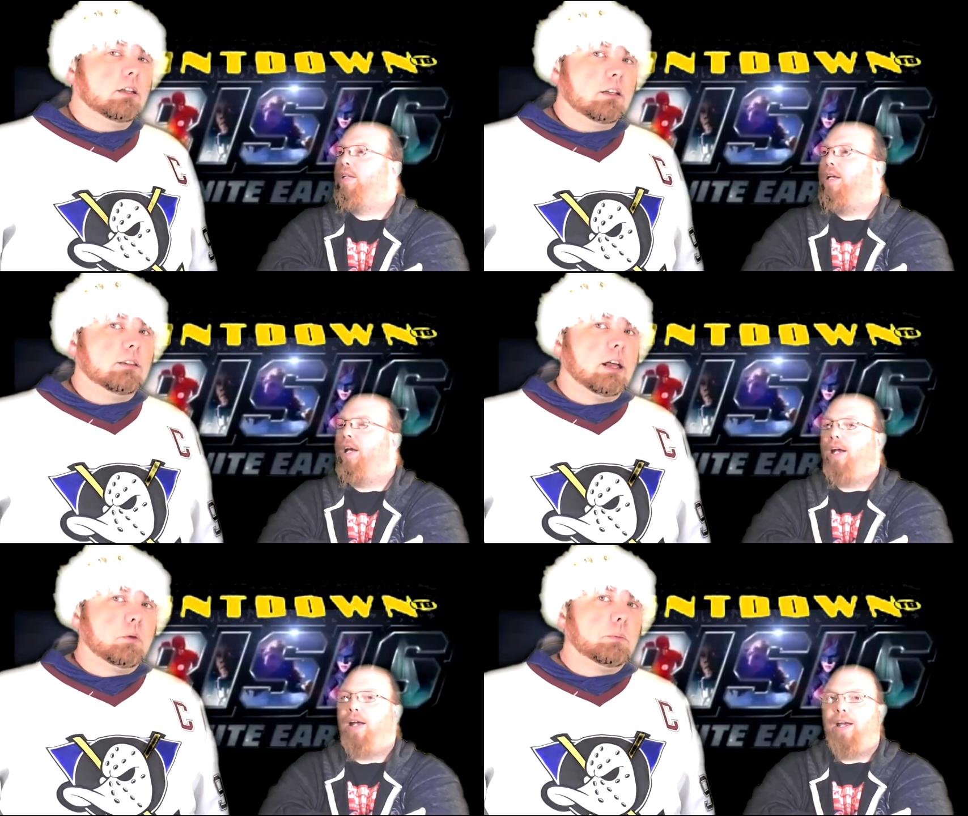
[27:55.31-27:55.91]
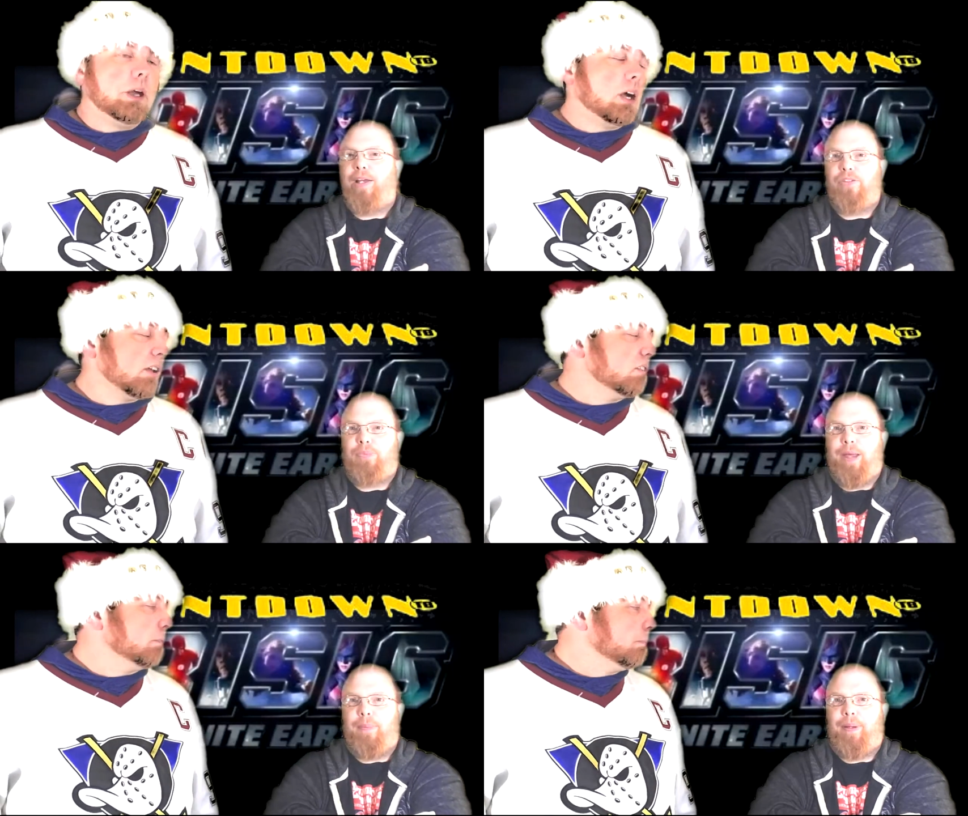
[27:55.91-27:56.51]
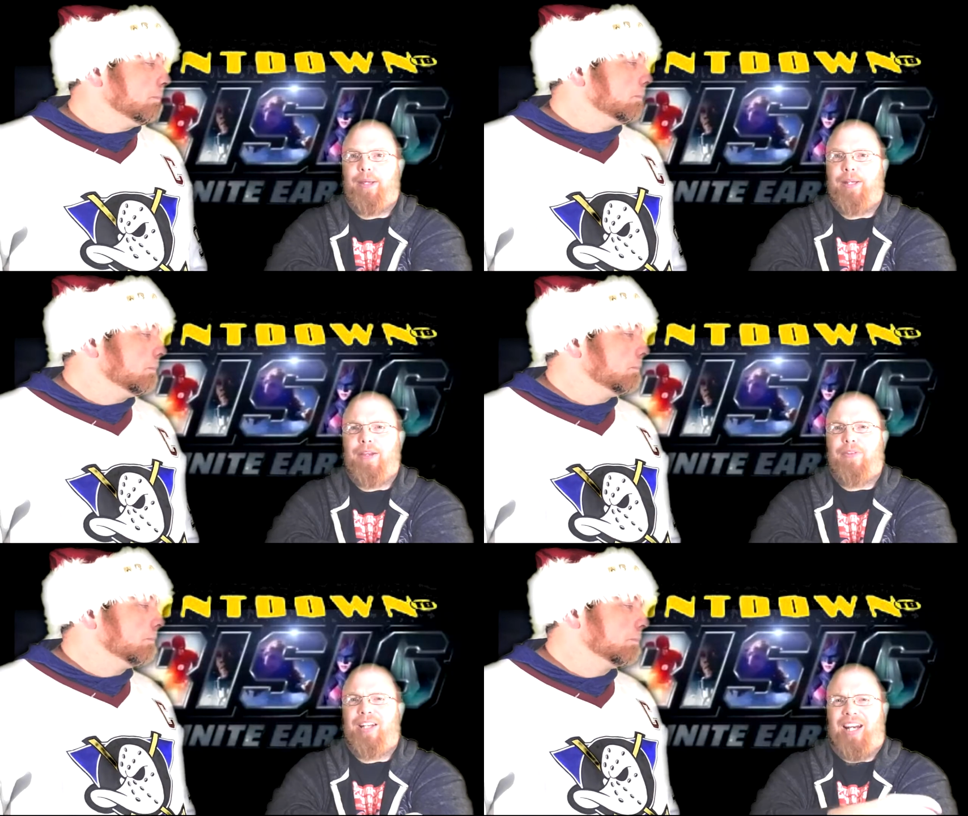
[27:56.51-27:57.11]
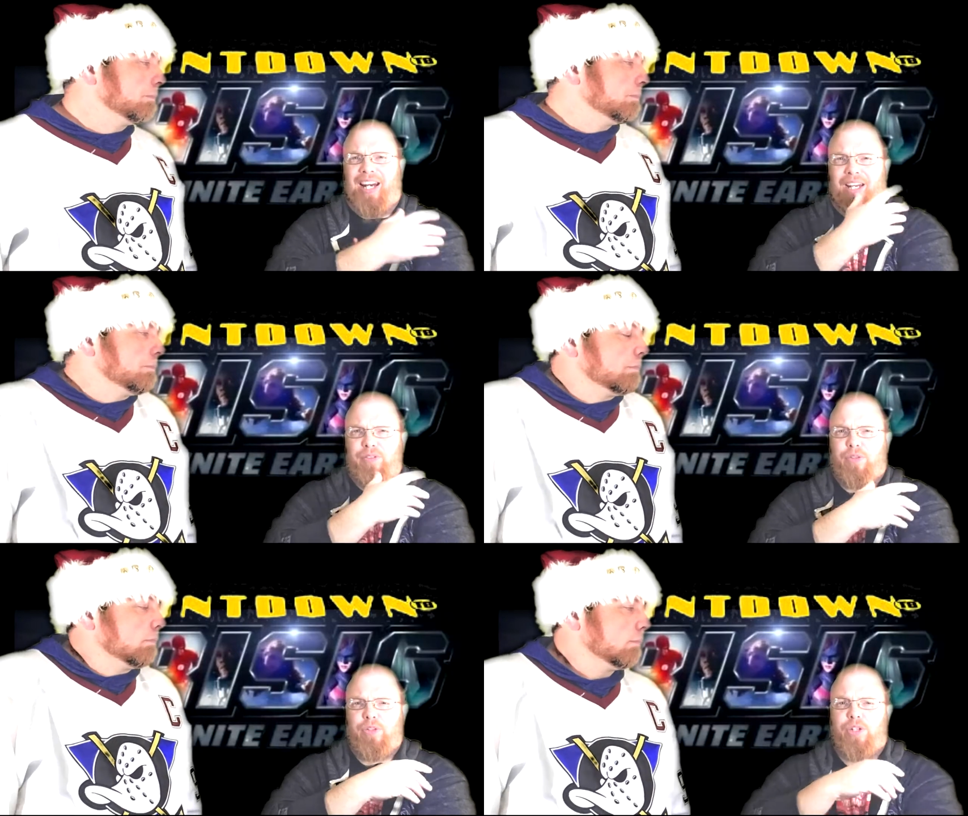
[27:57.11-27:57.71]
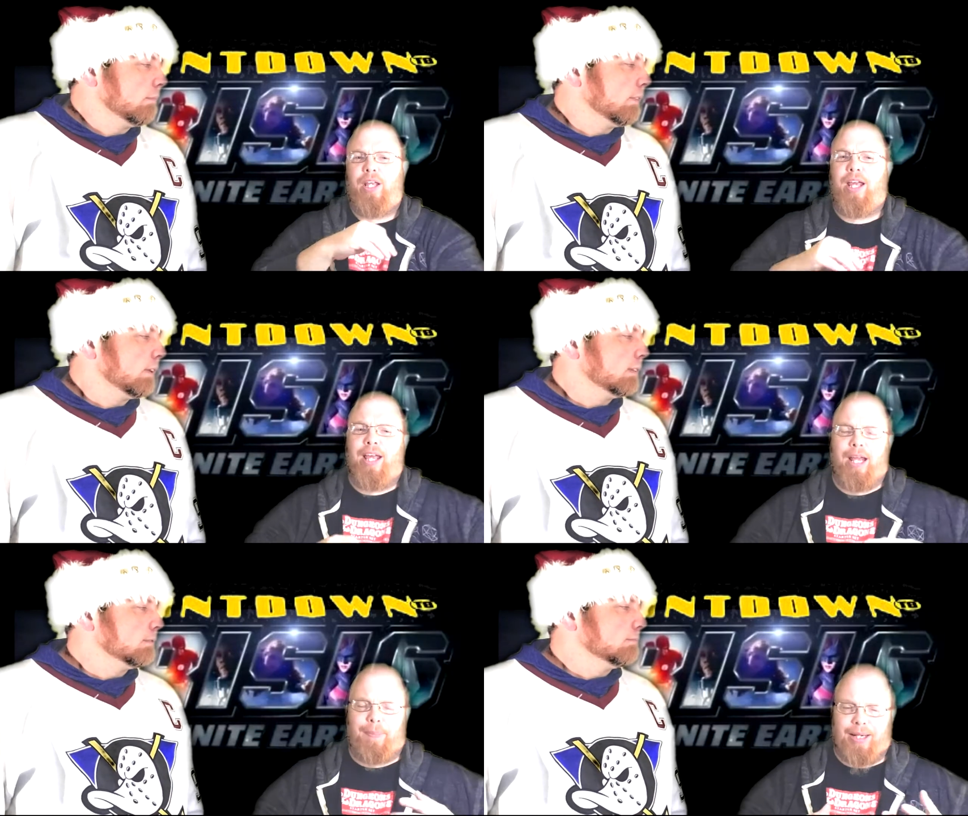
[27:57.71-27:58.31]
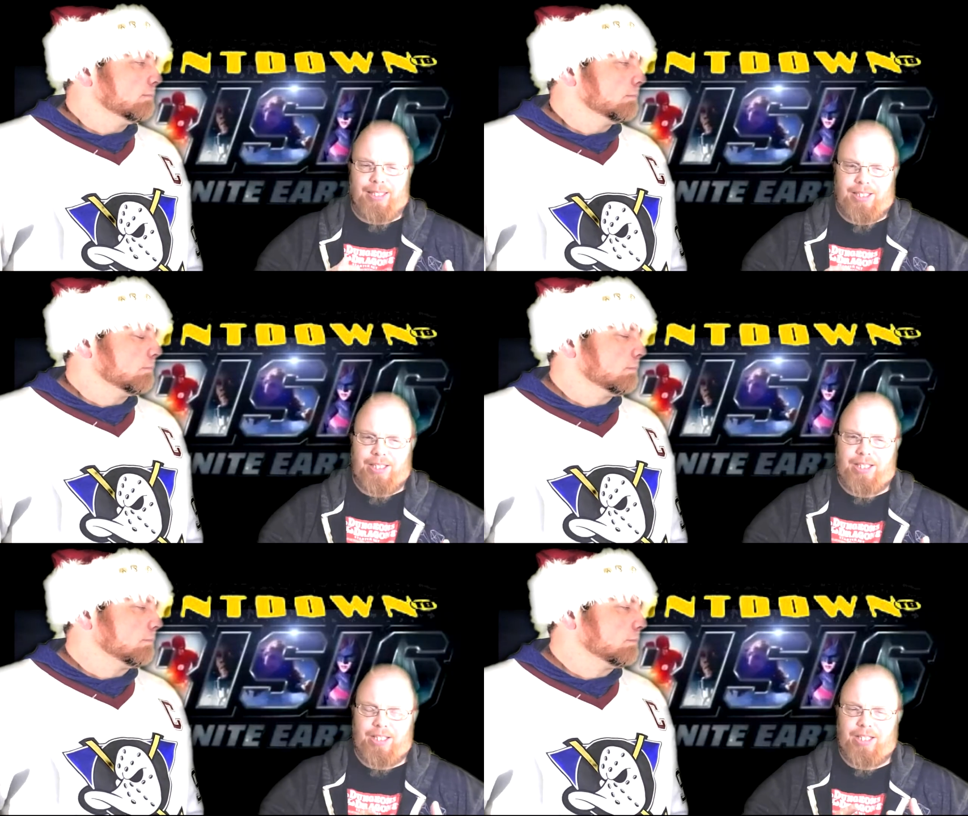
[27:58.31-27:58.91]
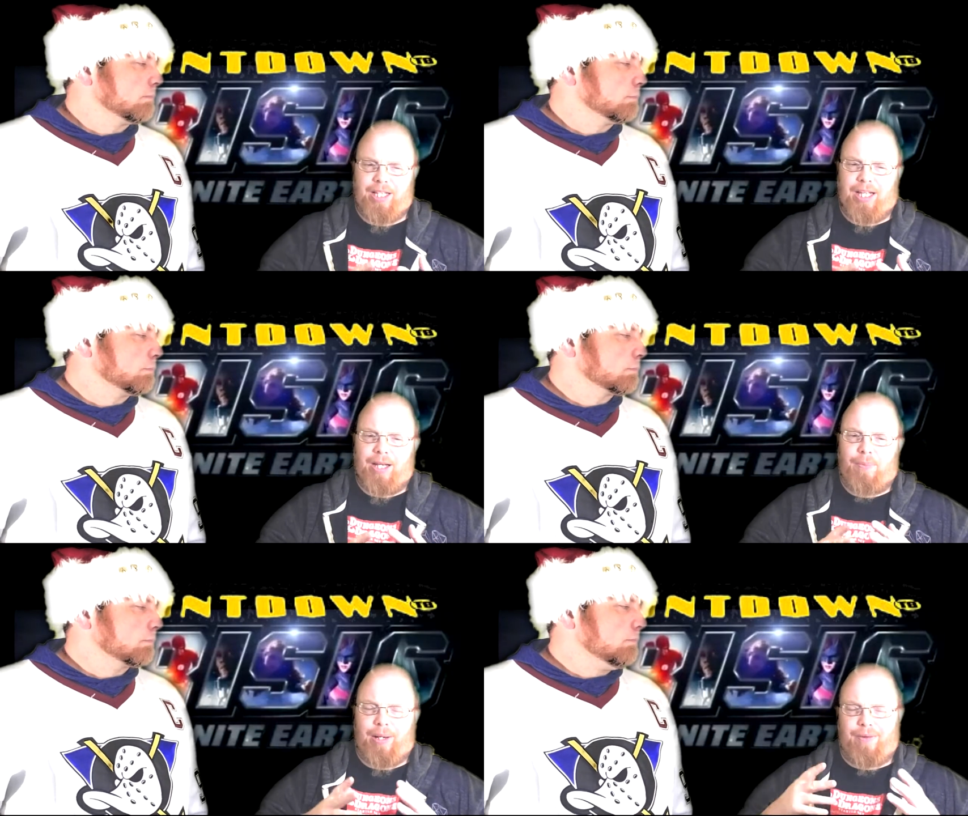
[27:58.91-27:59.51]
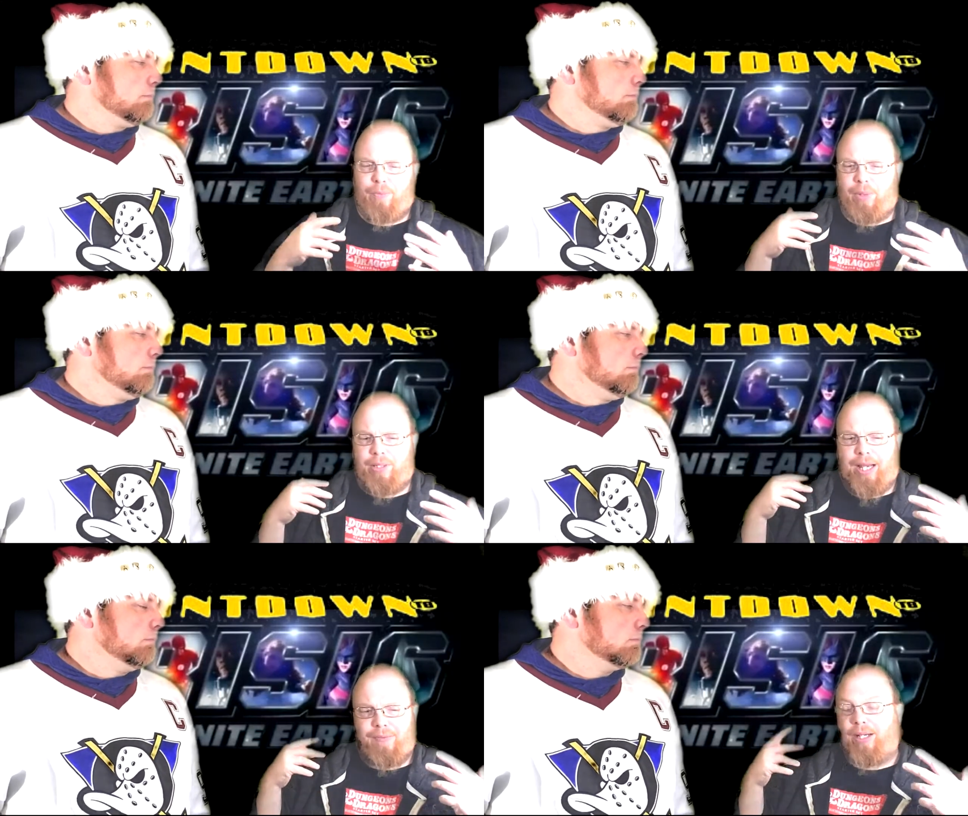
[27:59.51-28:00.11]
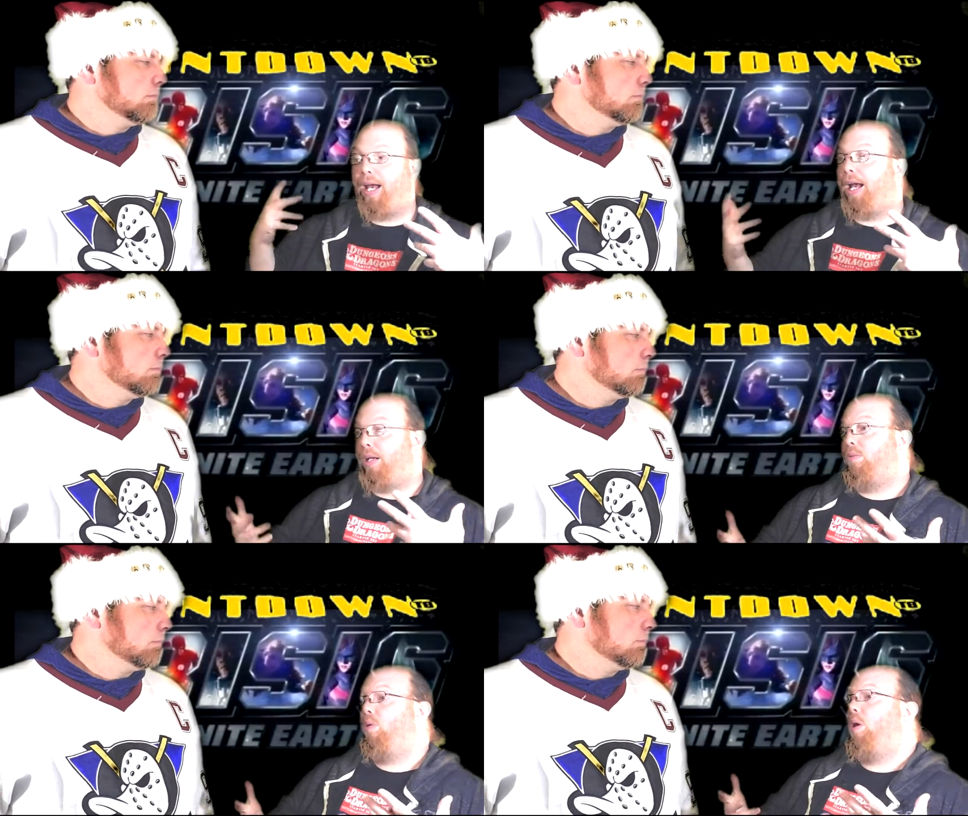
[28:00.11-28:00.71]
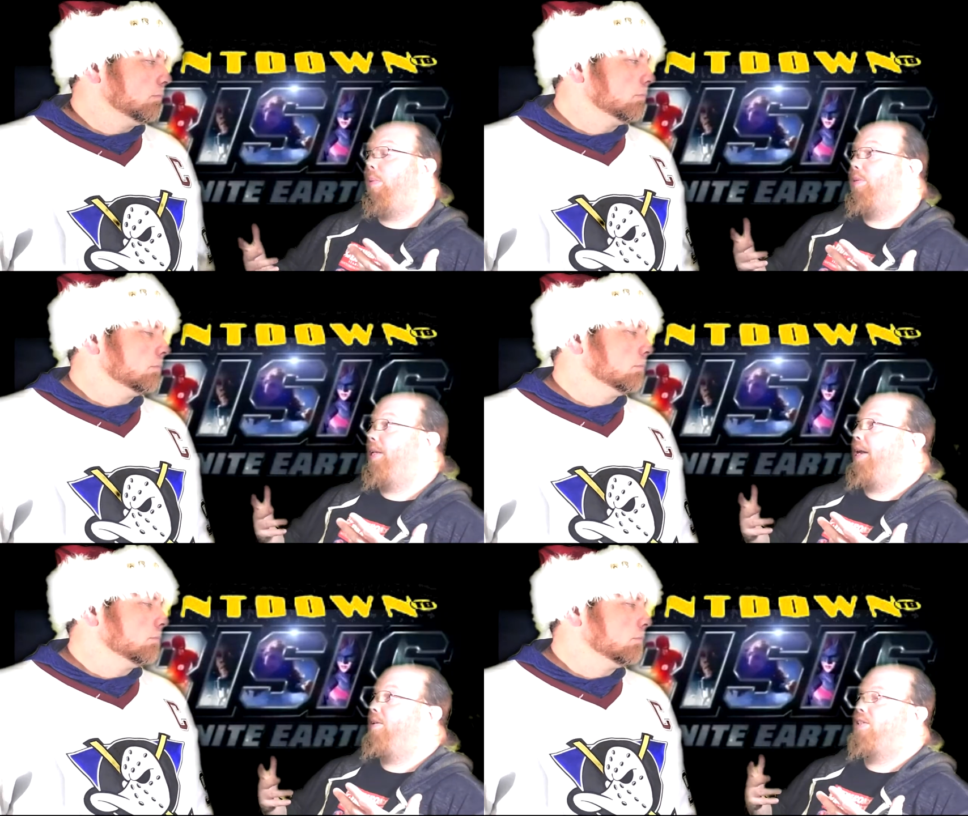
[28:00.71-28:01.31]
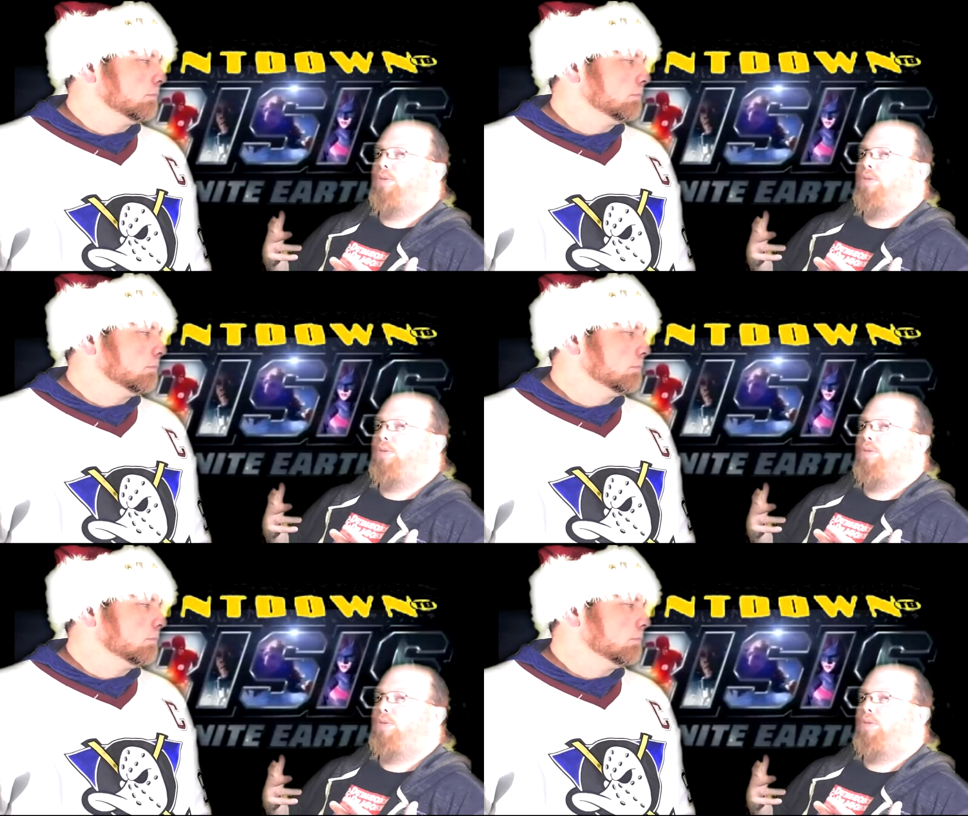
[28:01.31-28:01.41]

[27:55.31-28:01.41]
Speaker 1: That would be awesome. Batman, even in the aged version. It'd be nice to see. When Kevin Conroy was announced as